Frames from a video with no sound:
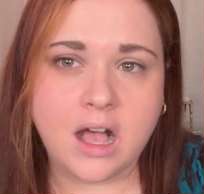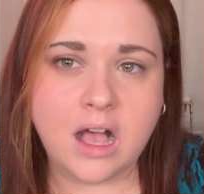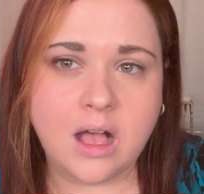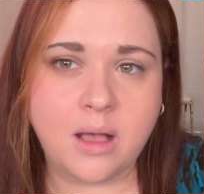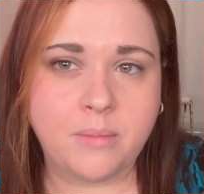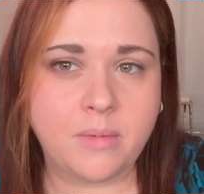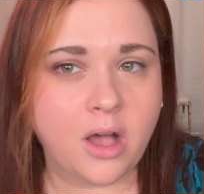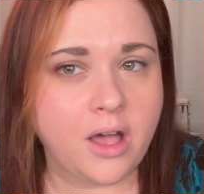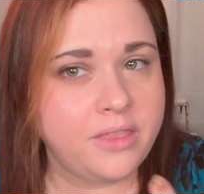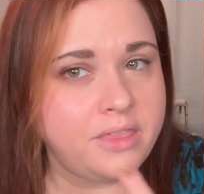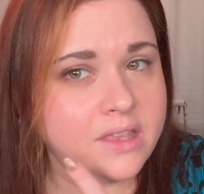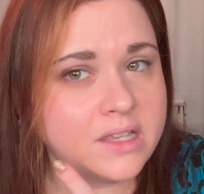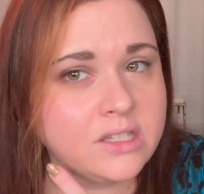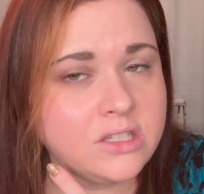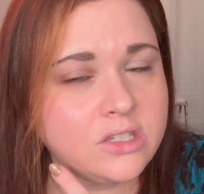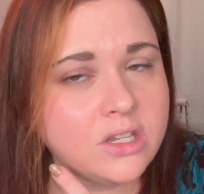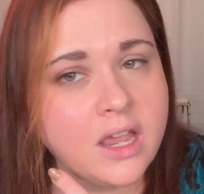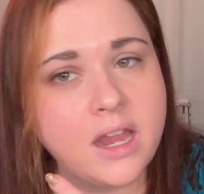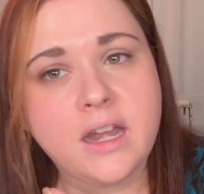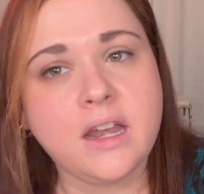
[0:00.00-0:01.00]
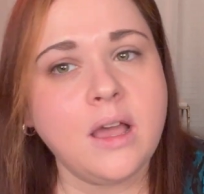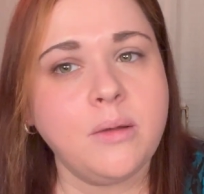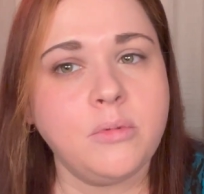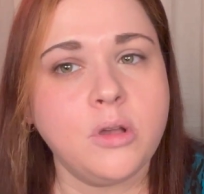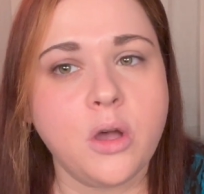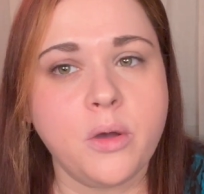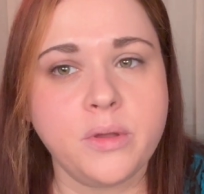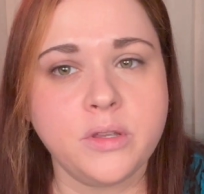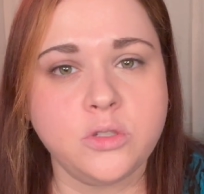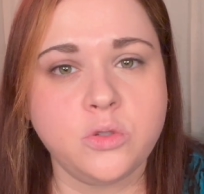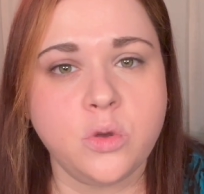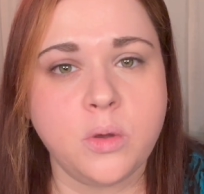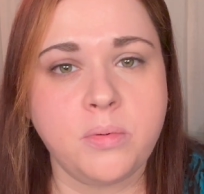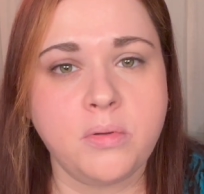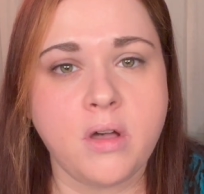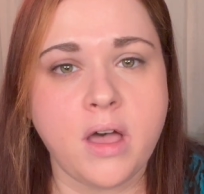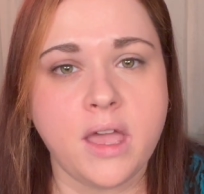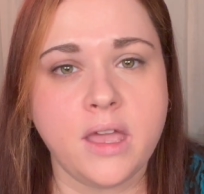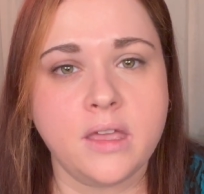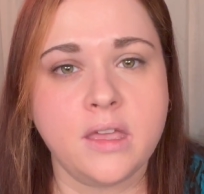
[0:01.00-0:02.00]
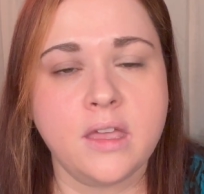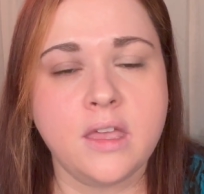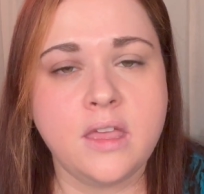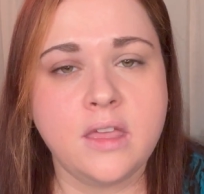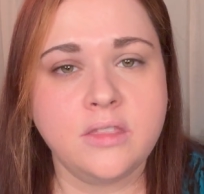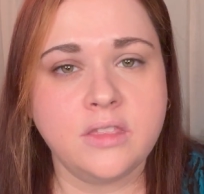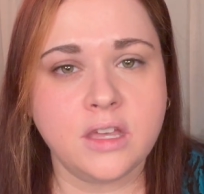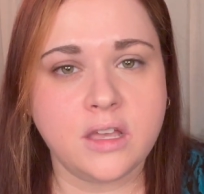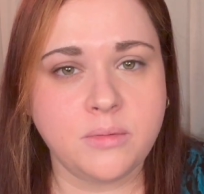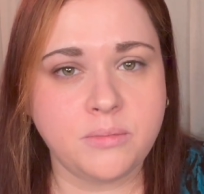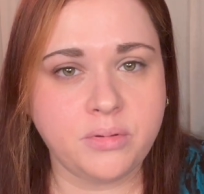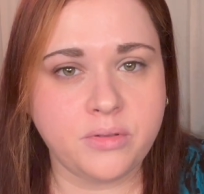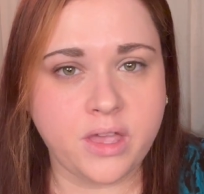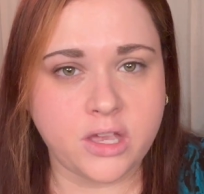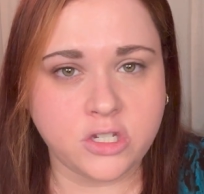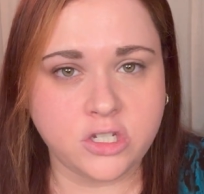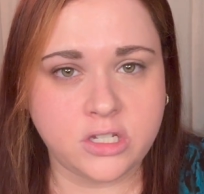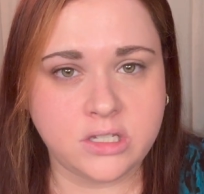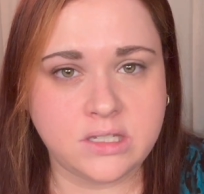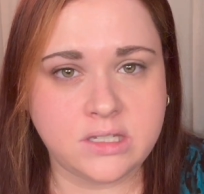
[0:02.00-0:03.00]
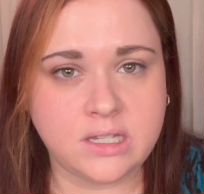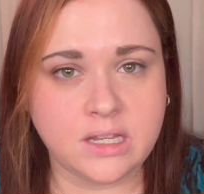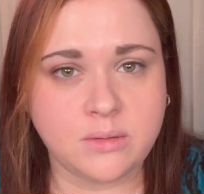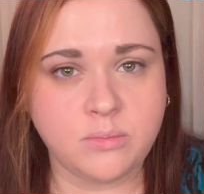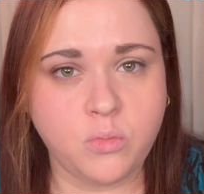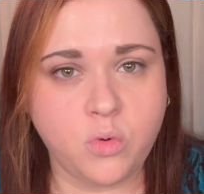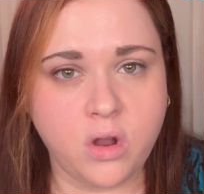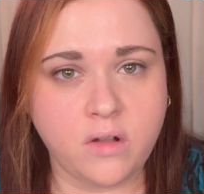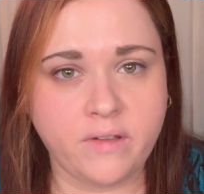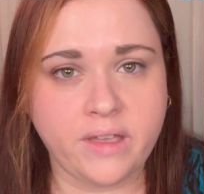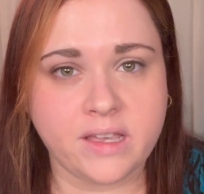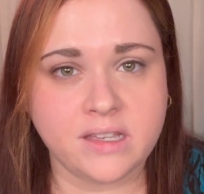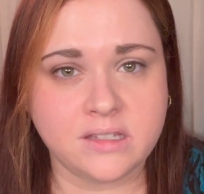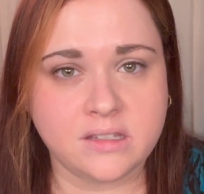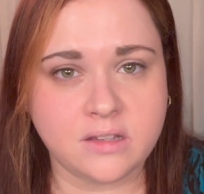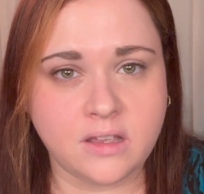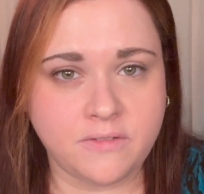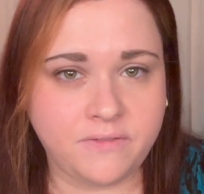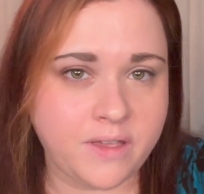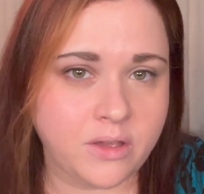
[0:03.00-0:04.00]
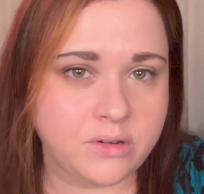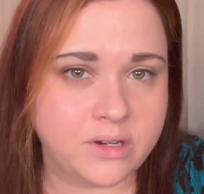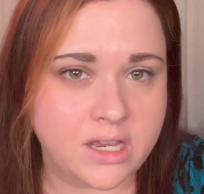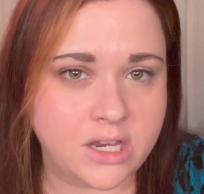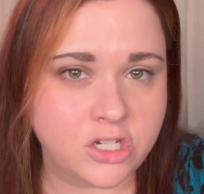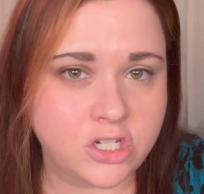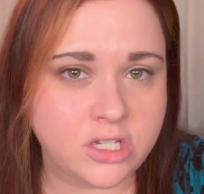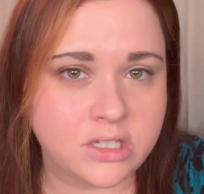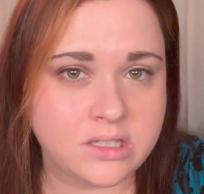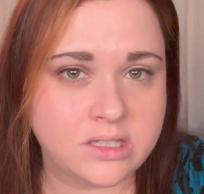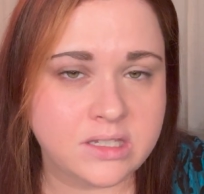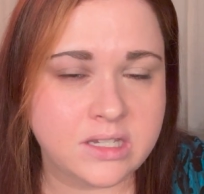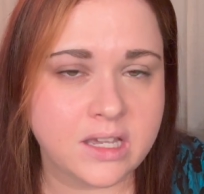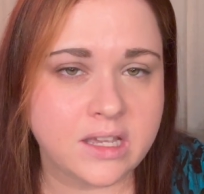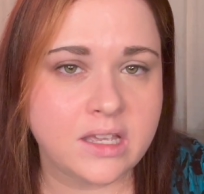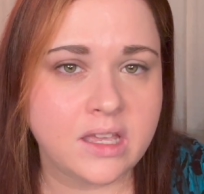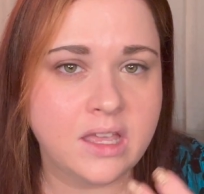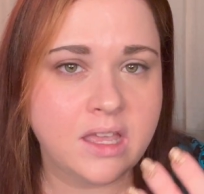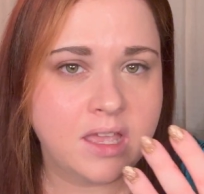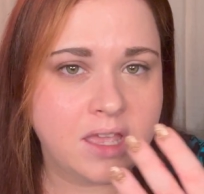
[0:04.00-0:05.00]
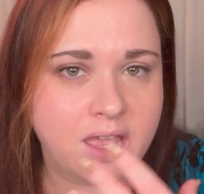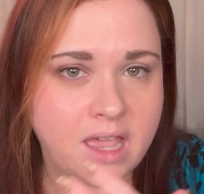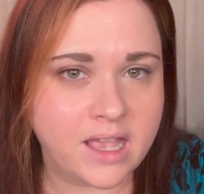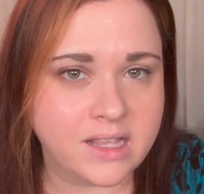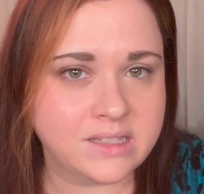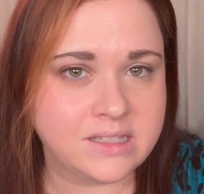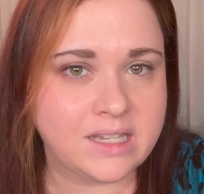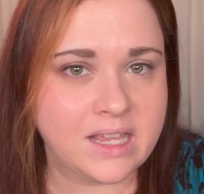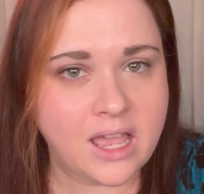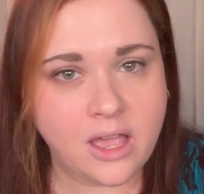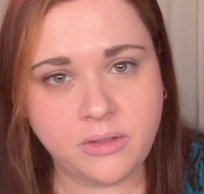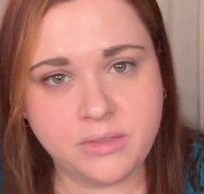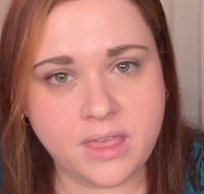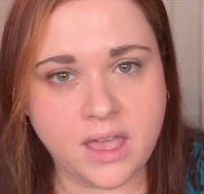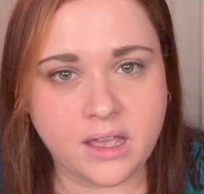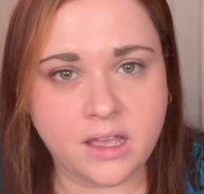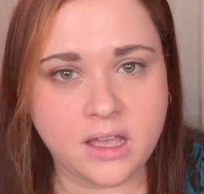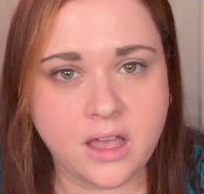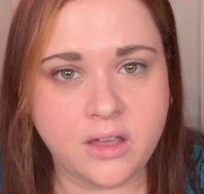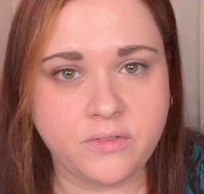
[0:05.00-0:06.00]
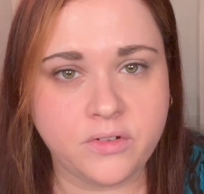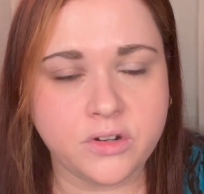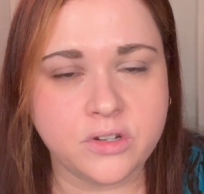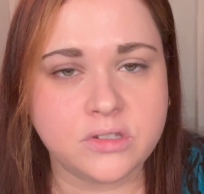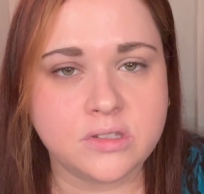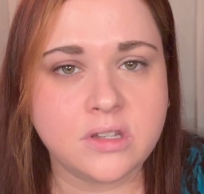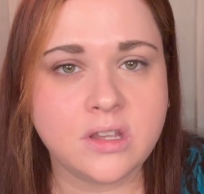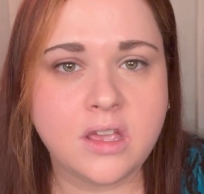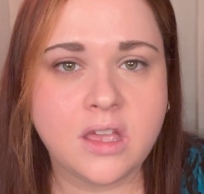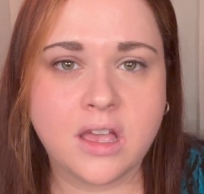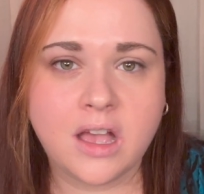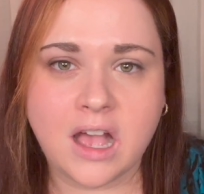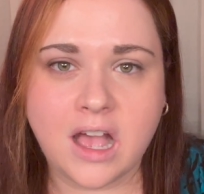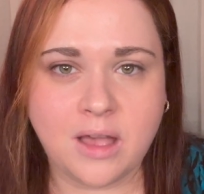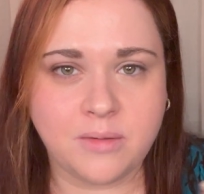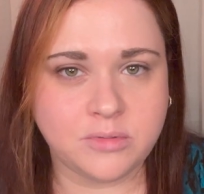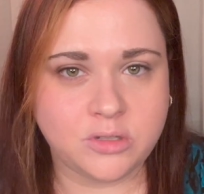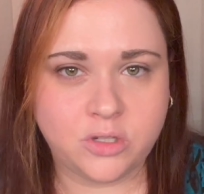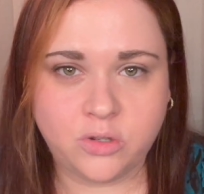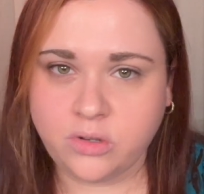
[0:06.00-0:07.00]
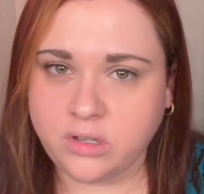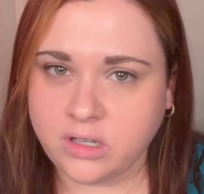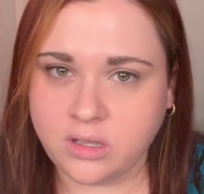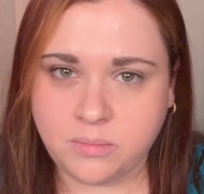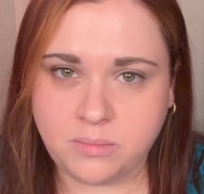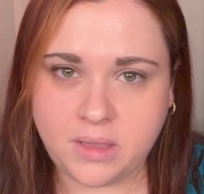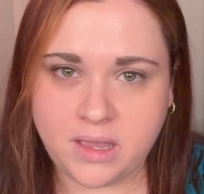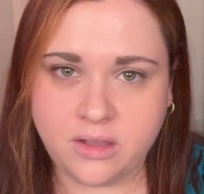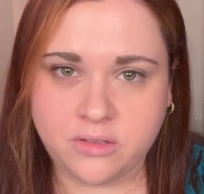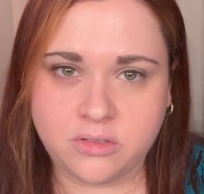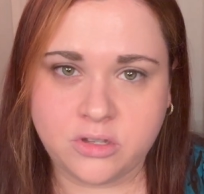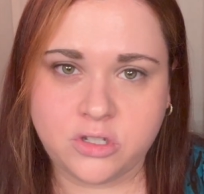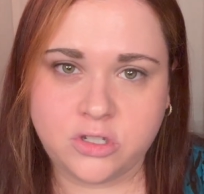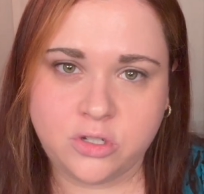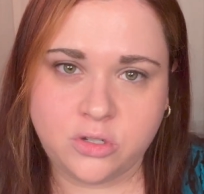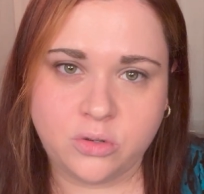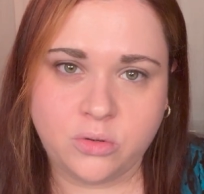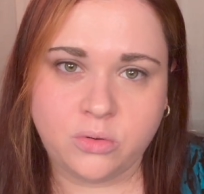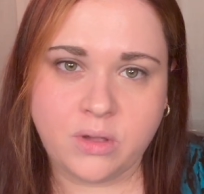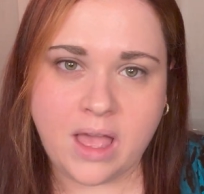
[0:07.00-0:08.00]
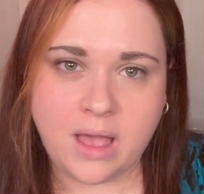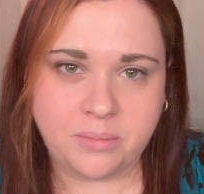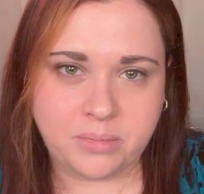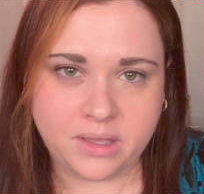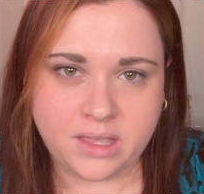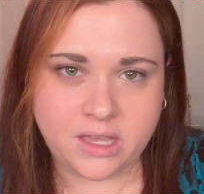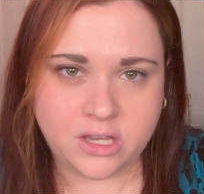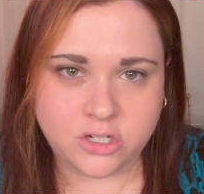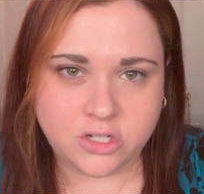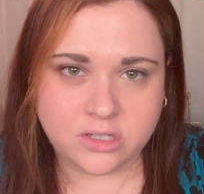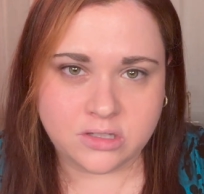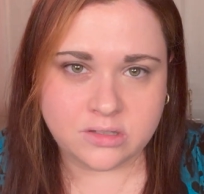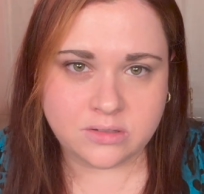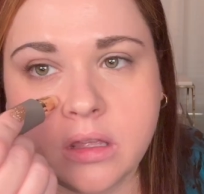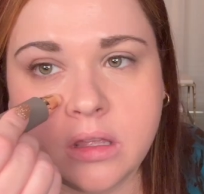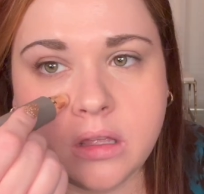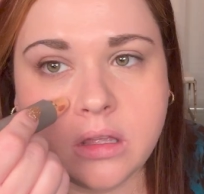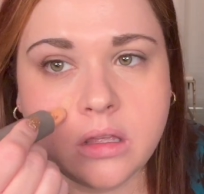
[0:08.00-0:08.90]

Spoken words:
On this side, I'm going to apply the complexion stick more like a foundation stick and see how that covers, so you can compare the two applications.